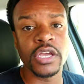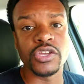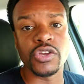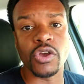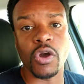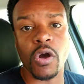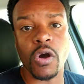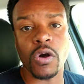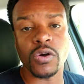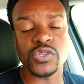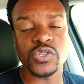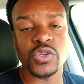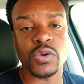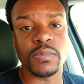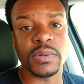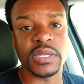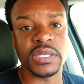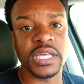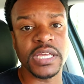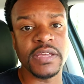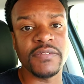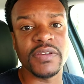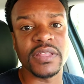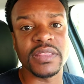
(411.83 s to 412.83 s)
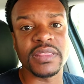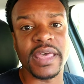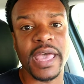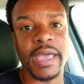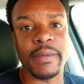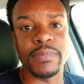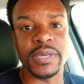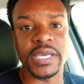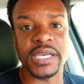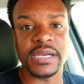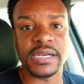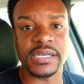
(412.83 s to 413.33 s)
You're also believing
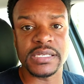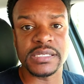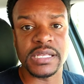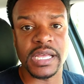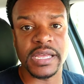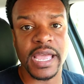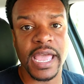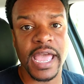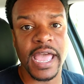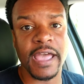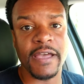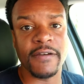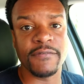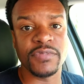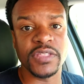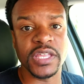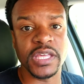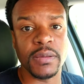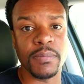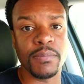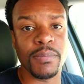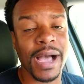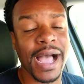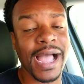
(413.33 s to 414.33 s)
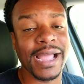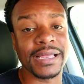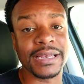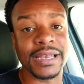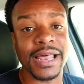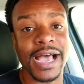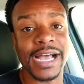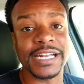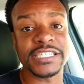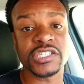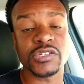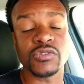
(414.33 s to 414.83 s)
that because they have the
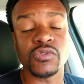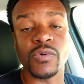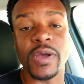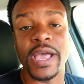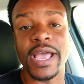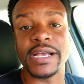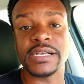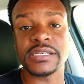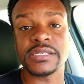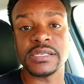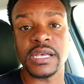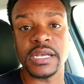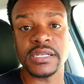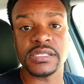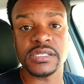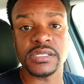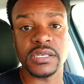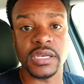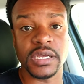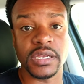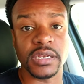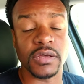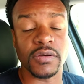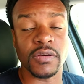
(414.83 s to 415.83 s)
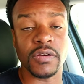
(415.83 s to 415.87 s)
biological assets in